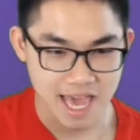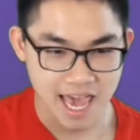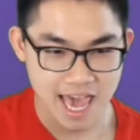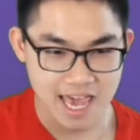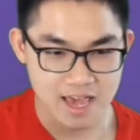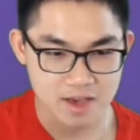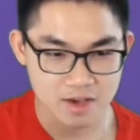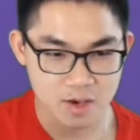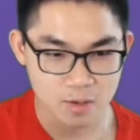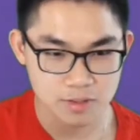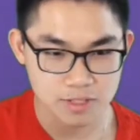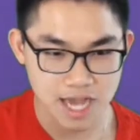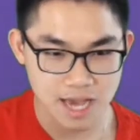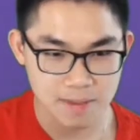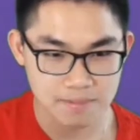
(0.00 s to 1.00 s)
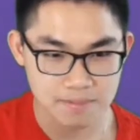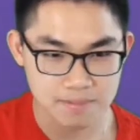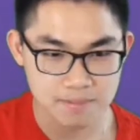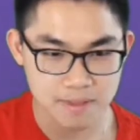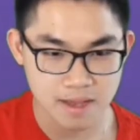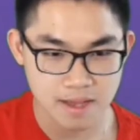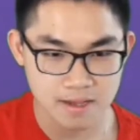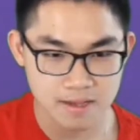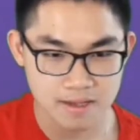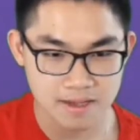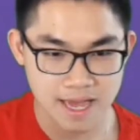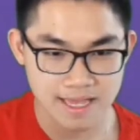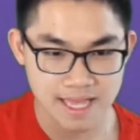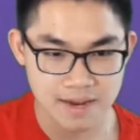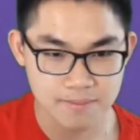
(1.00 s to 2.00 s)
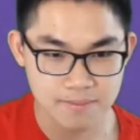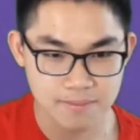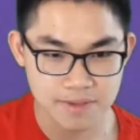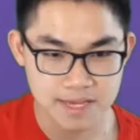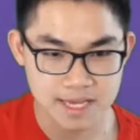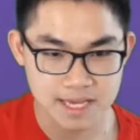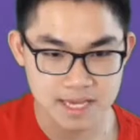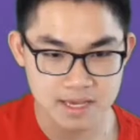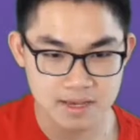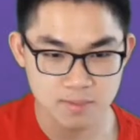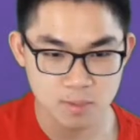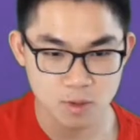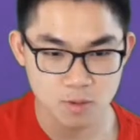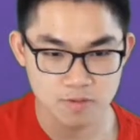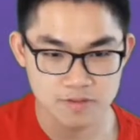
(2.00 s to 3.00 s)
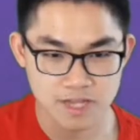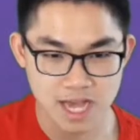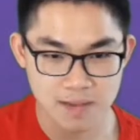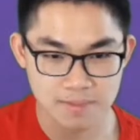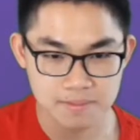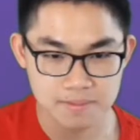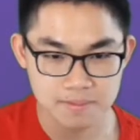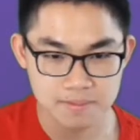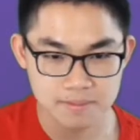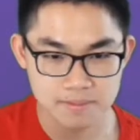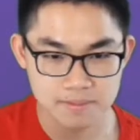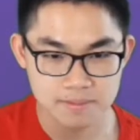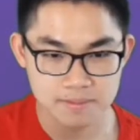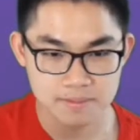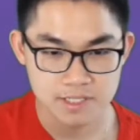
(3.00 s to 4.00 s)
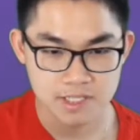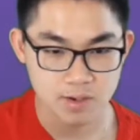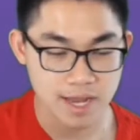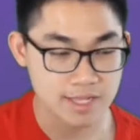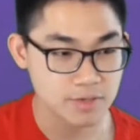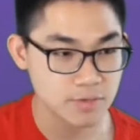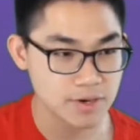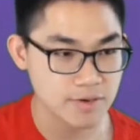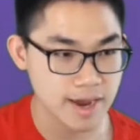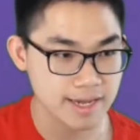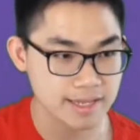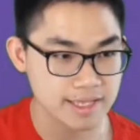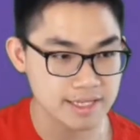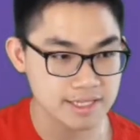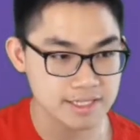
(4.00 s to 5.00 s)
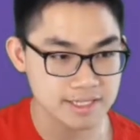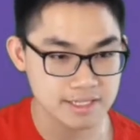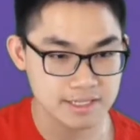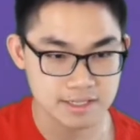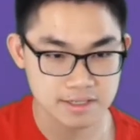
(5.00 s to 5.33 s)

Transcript: A goes up, and then B moves up. So let's rewrite this.